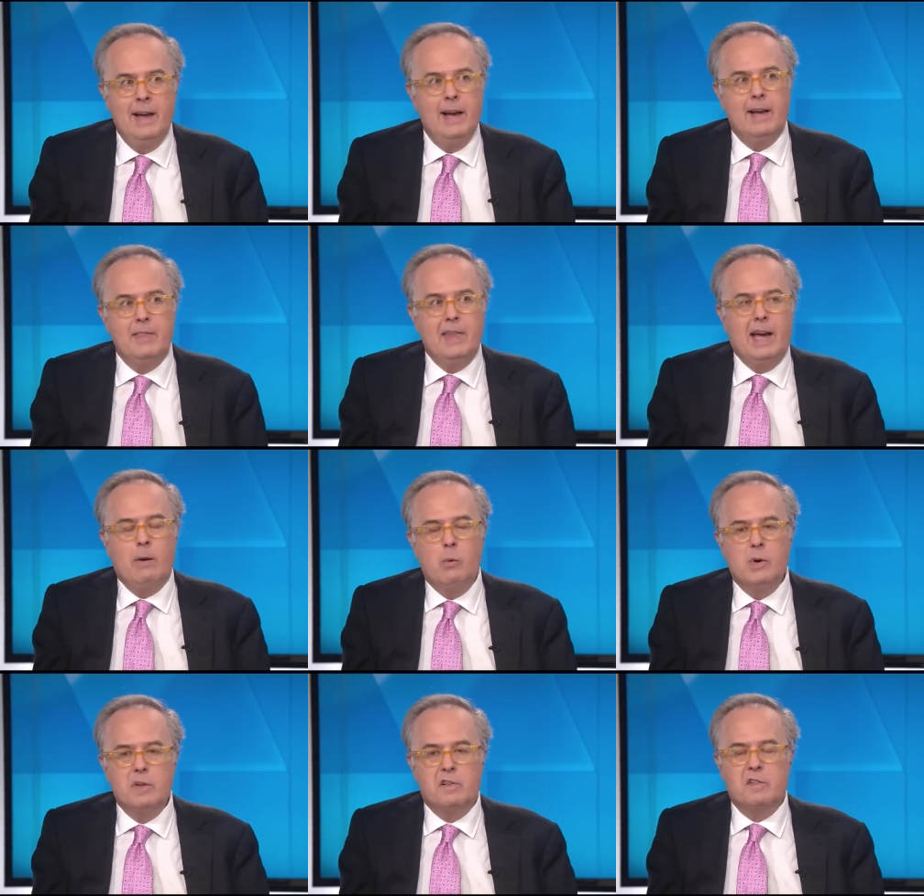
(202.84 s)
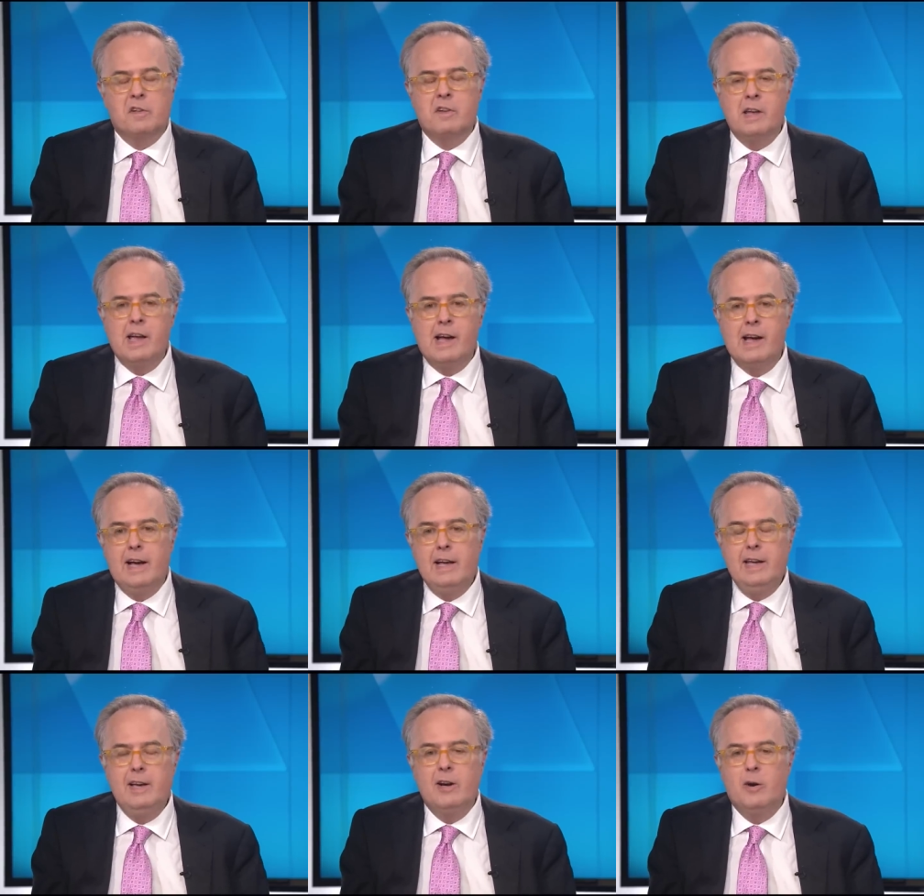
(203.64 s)
And that was, uh,
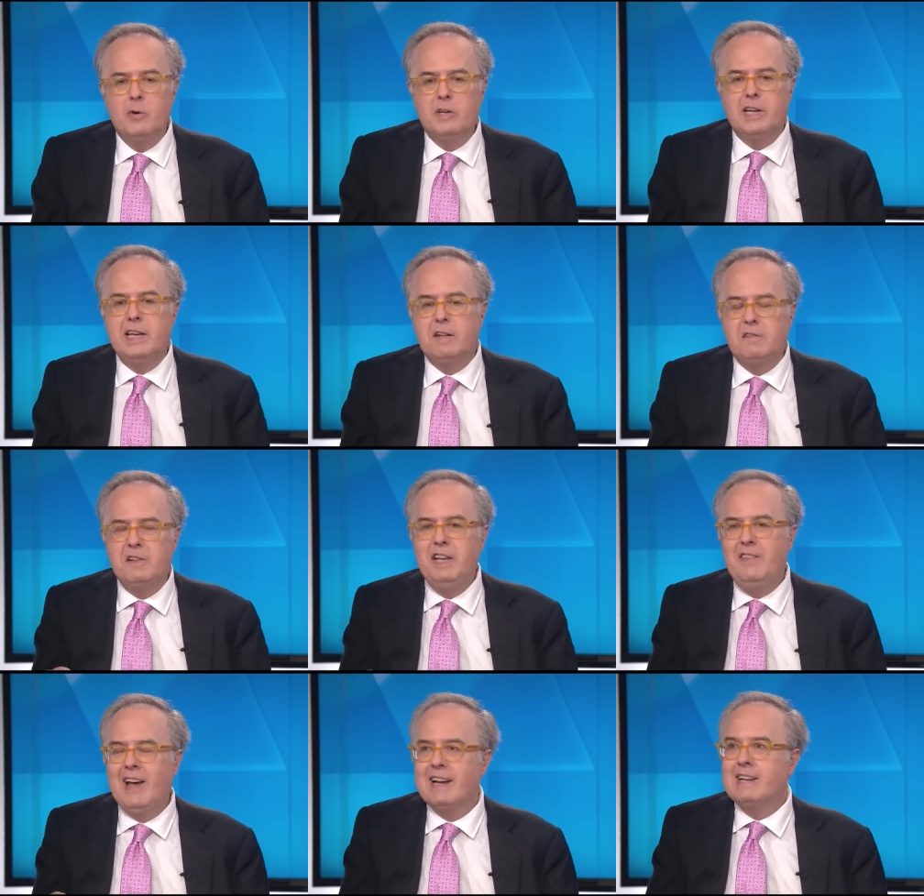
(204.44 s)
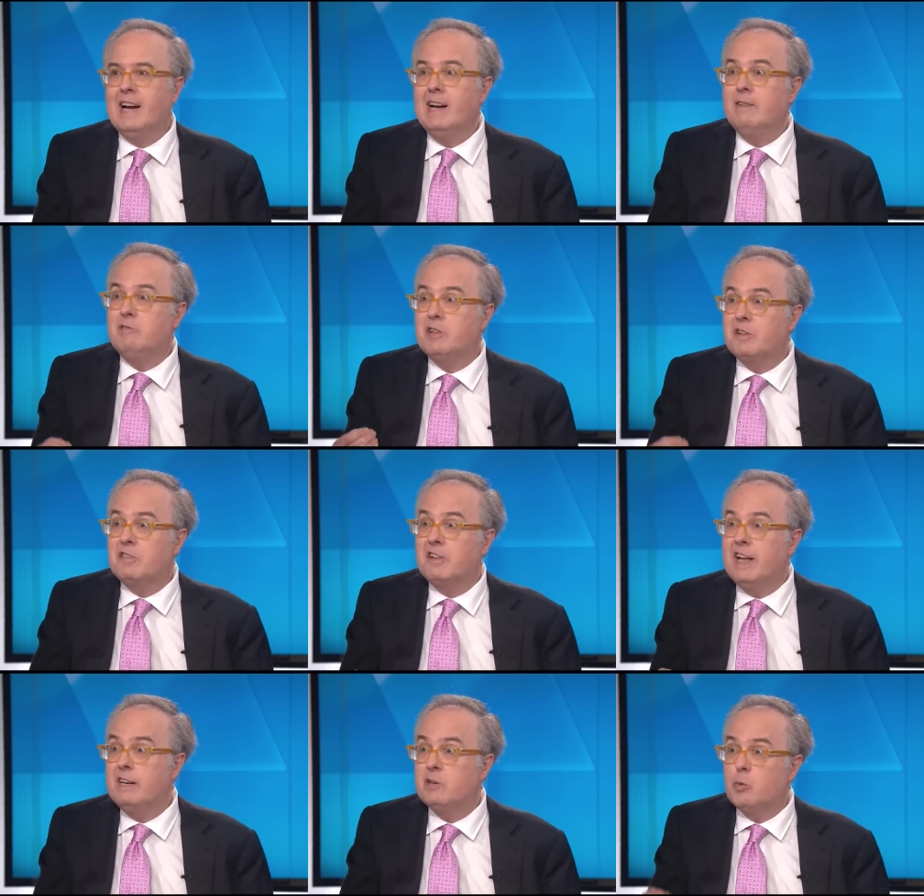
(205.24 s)
you know, to see that kind of
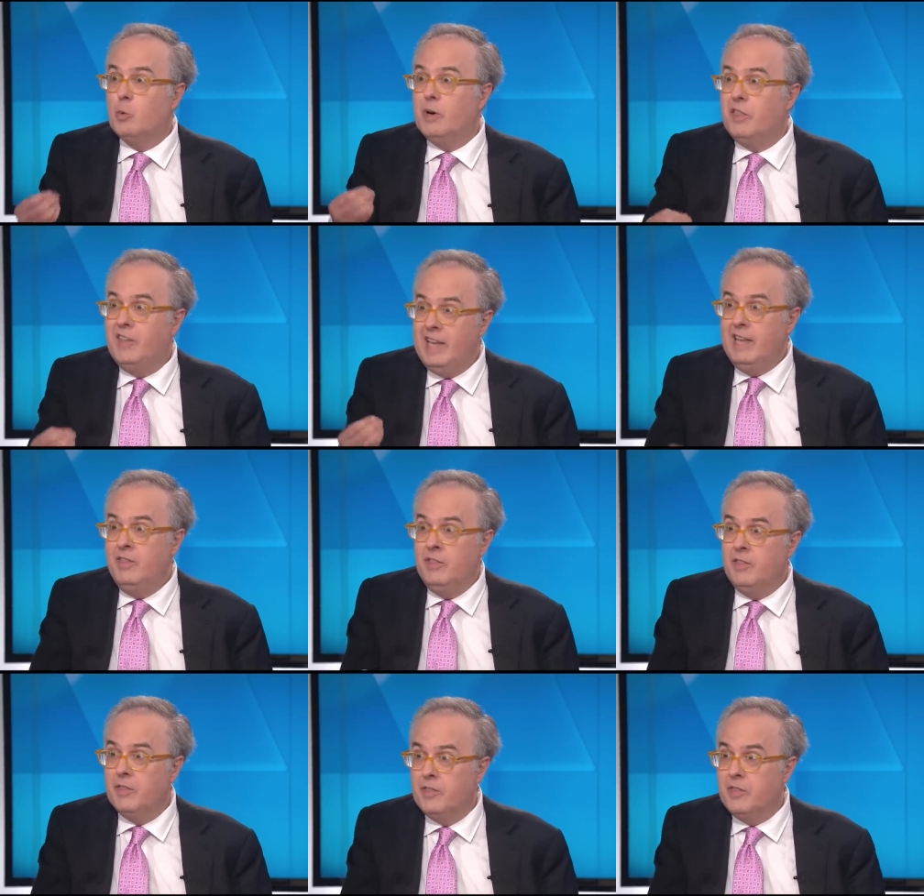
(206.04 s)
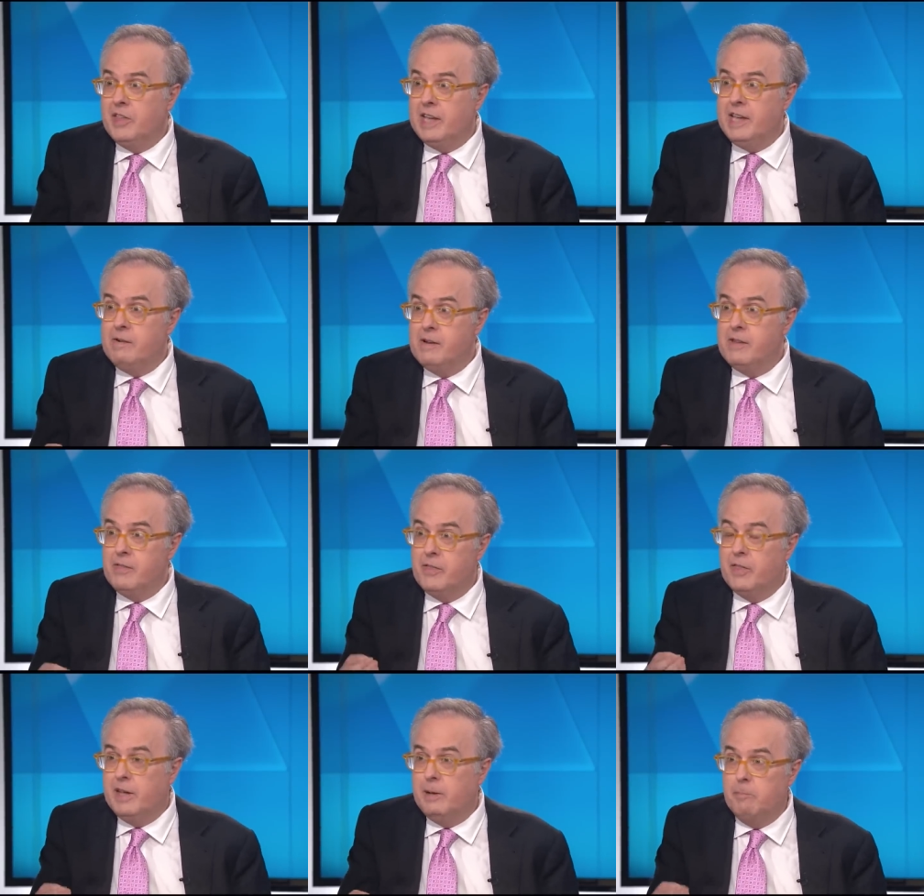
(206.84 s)
dissent within the
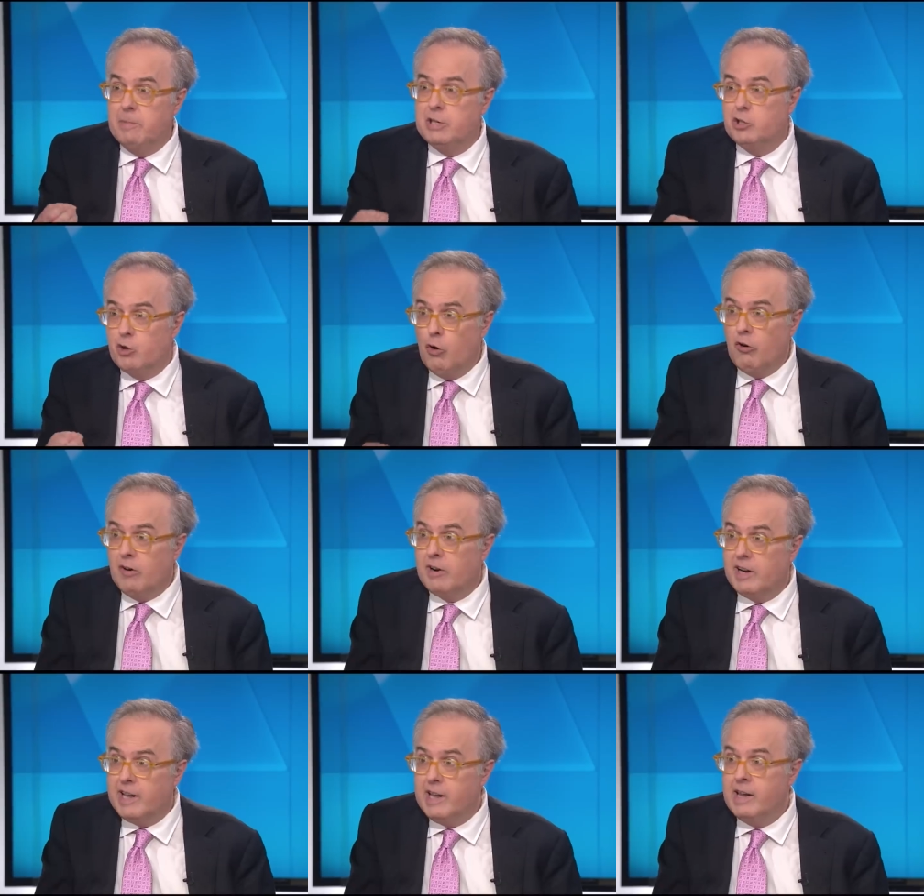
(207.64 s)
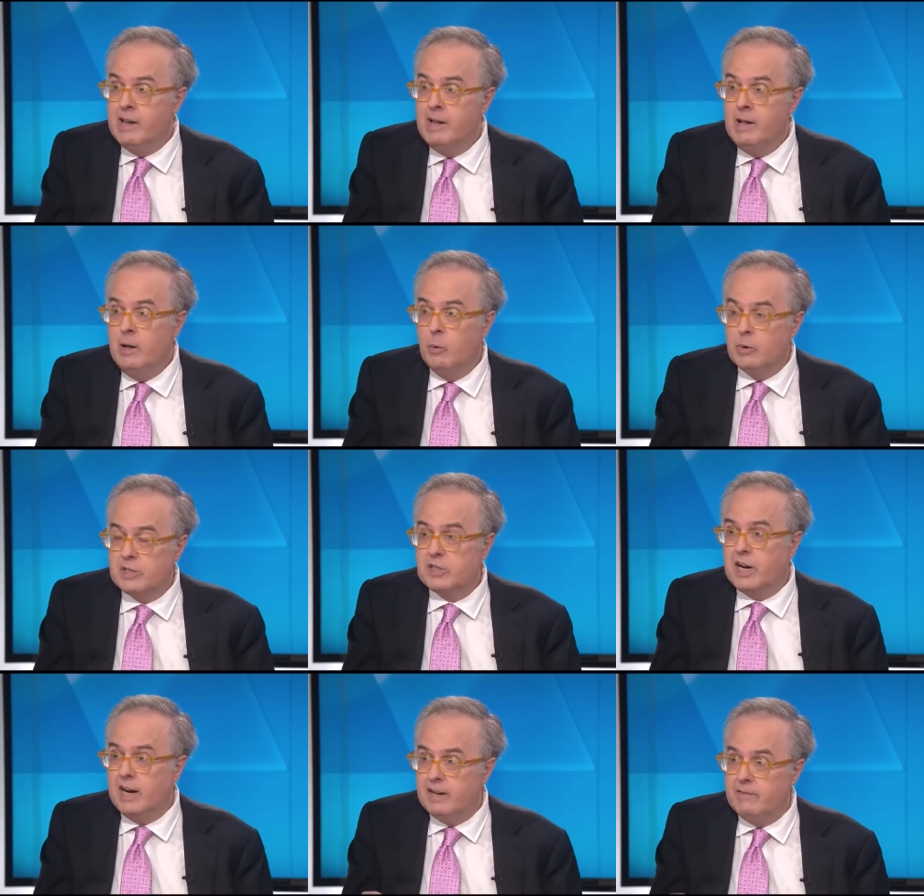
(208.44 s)
the majority
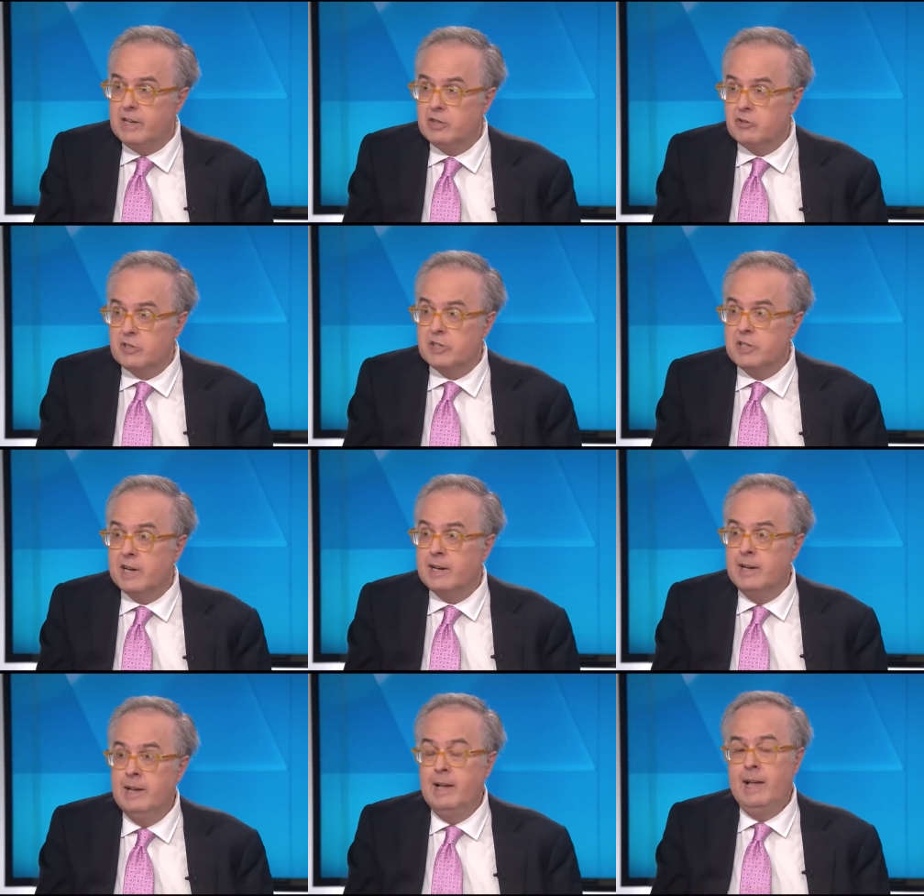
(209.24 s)
was kind of interesting.